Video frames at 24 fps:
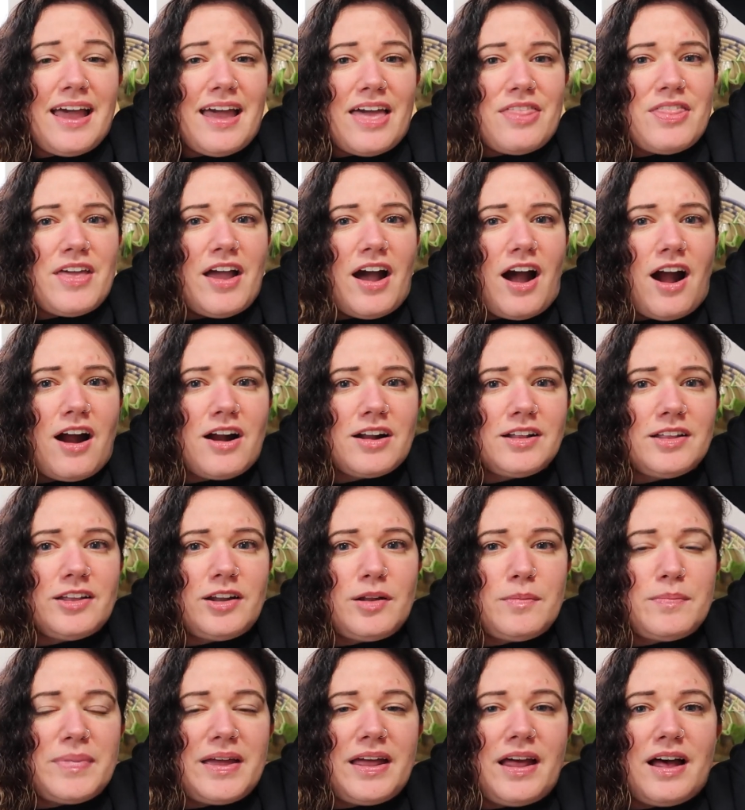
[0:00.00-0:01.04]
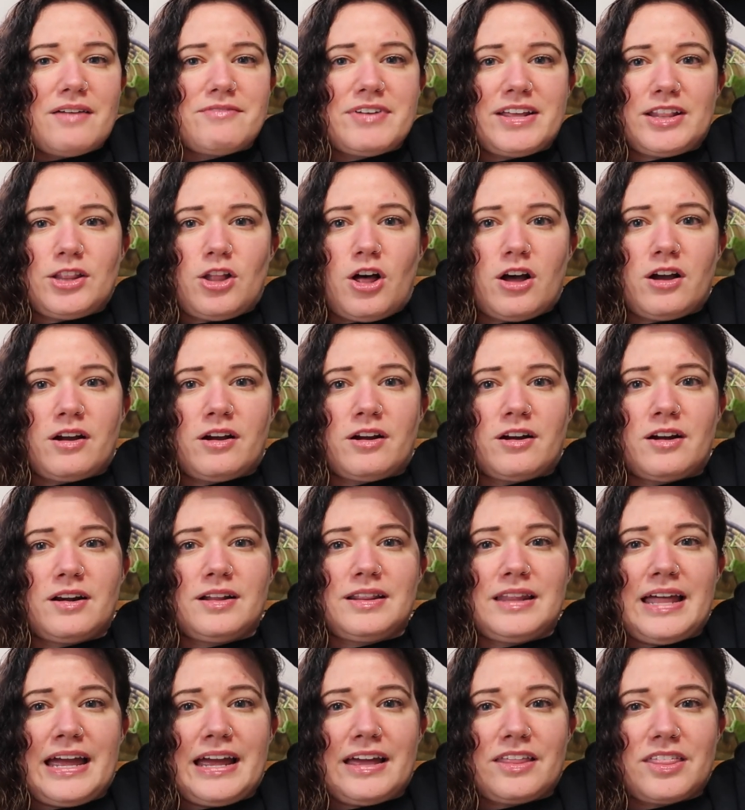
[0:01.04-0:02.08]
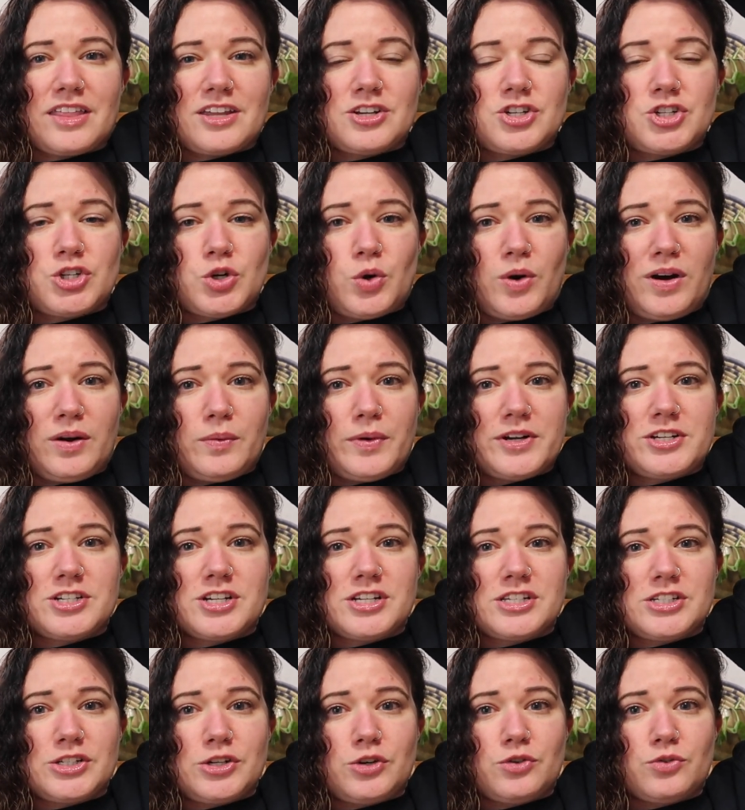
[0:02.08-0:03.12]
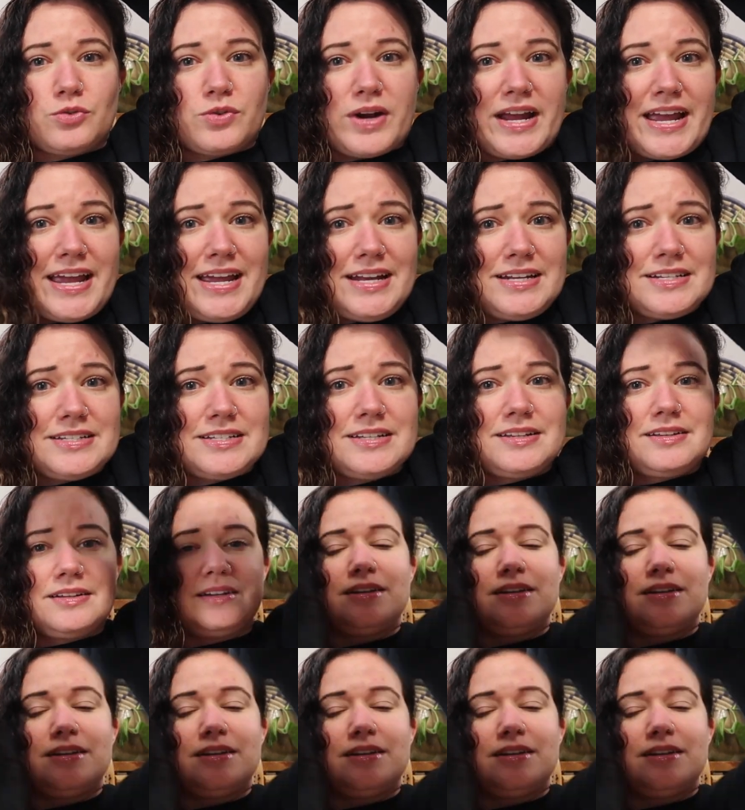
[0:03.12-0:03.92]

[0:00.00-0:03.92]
And they are a little bit of a longer length short, which is great.